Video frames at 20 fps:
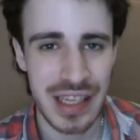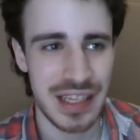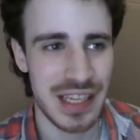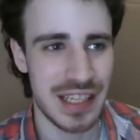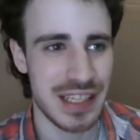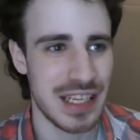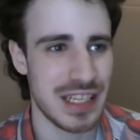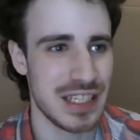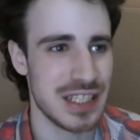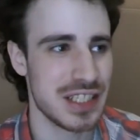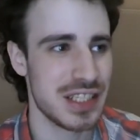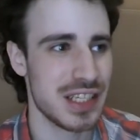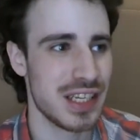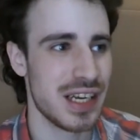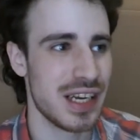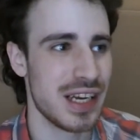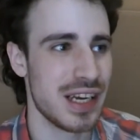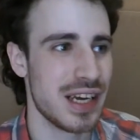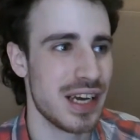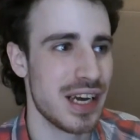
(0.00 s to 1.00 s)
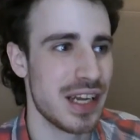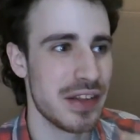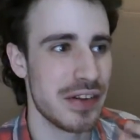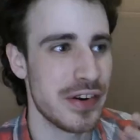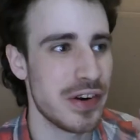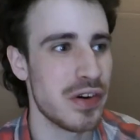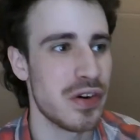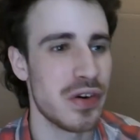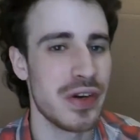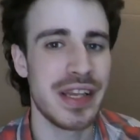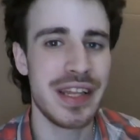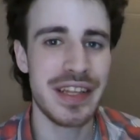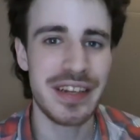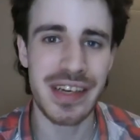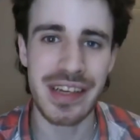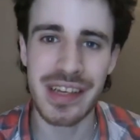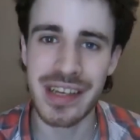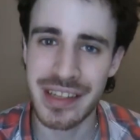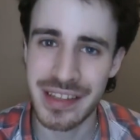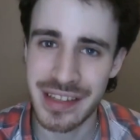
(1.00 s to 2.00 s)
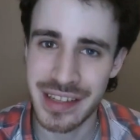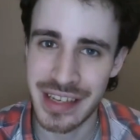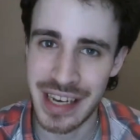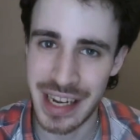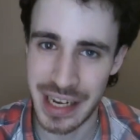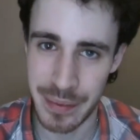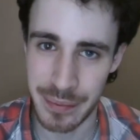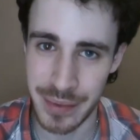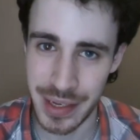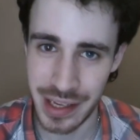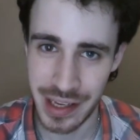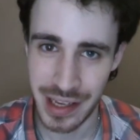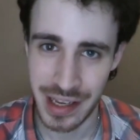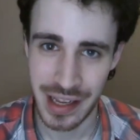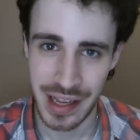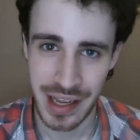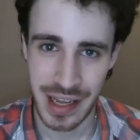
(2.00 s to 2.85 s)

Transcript: that is, uh, I don't know, in Italy, like me,